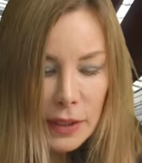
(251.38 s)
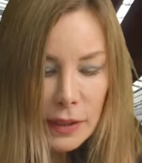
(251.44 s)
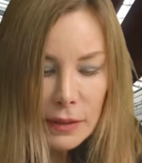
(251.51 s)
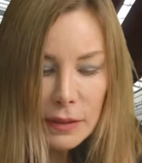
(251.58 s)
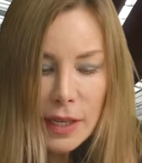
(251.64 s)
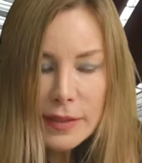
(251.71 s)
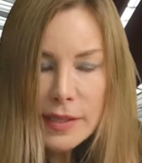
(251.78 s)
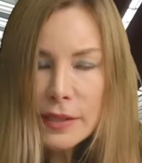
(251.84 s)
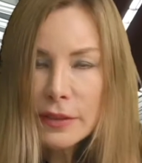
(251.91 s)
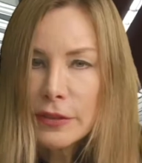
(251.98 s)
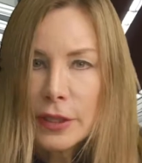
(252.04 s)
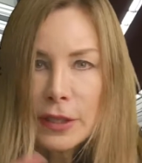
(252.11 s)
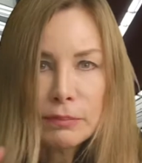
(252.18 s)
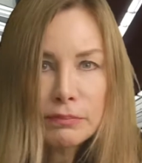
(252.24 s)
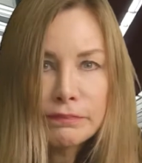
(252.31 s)
lots of
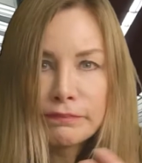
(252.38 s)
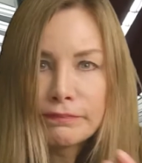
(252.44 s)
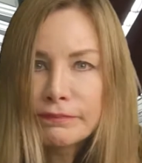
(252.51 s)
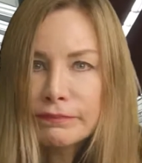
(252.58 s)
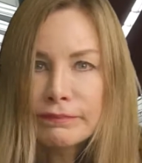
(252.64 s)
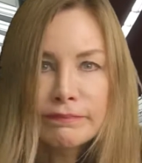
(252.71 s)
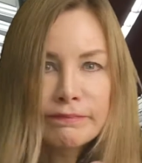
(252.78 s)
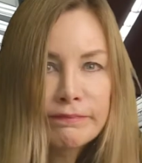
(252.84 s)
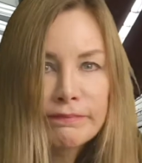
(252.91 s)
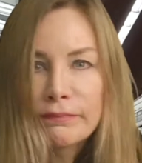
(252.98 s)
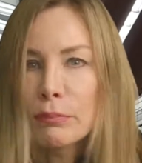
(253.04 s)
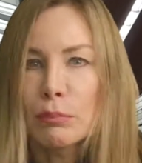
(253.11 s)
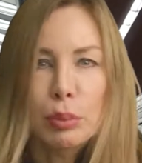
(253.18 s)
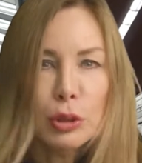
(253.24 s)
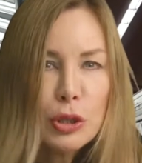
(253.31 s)

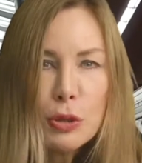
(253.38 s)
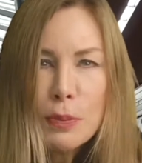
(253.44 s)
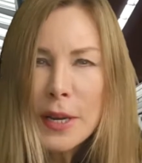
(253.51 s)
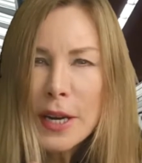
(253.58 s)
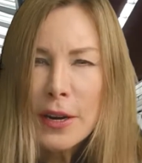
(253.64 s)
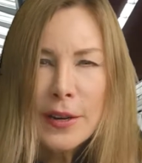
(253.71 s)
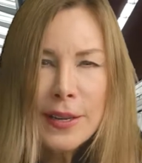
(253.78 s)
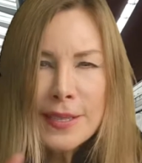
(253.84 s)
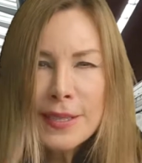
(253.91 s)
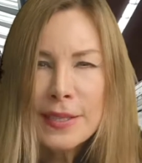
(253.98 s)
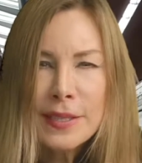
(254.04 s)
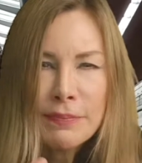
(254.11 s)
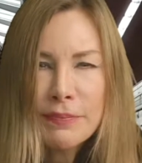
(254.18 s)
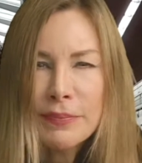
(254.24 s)
blueberries,